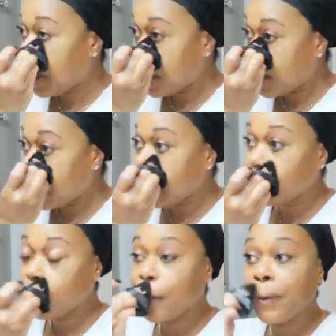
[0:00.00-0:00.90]

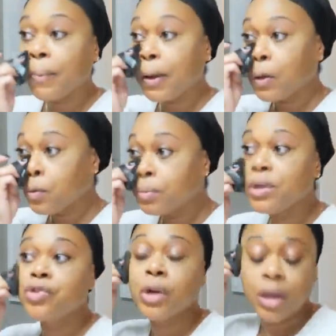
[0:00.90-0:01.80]
and trust me you will
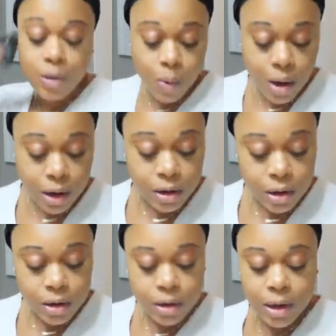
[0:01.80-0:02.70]
be drinking
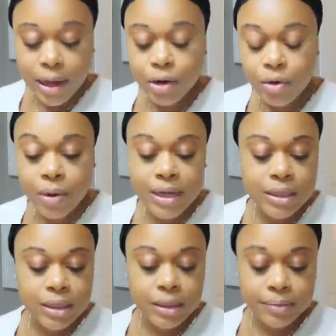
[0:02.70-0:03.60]
water like
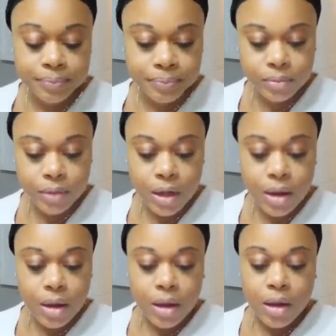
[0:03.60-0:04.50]
crazy
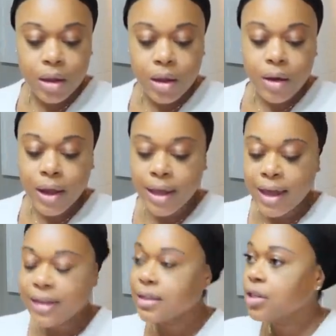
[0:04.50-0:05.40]
okay
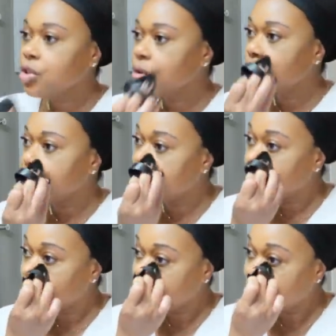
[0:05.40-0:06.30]
yeah I touched on the
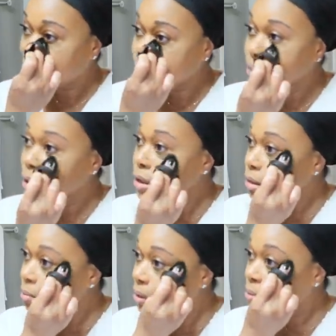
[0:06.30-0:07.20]
intermittent fasting
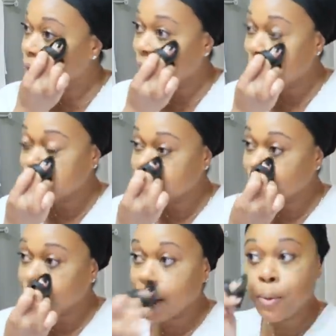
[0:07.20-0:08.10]
because some people had asked
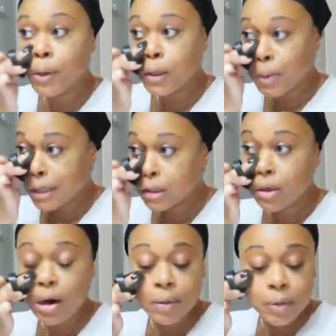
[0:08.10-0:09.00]
me like when do I
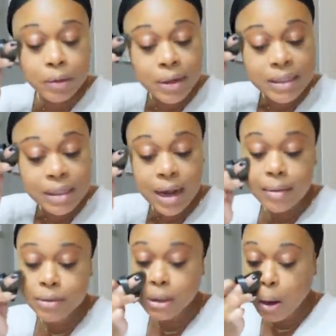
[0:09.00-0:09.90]
start and when do I
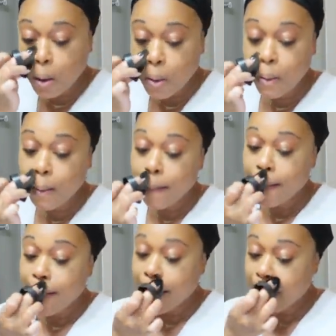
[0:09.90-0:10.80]
stop so
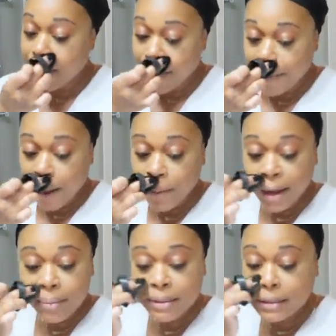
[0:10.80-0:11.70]
um, I
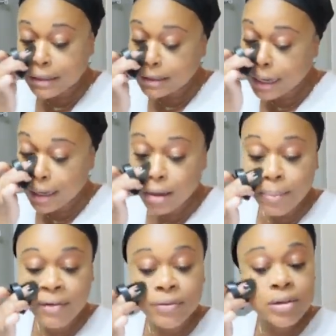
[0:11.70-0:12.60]
wake up at 6
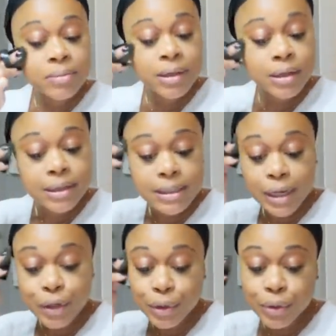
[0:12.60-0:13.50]
a.m. my first meal is
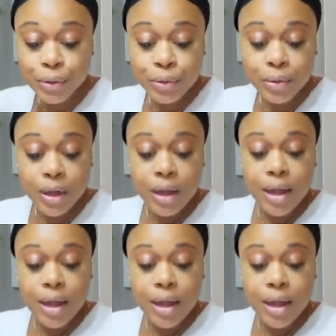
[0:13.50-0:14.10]
at noon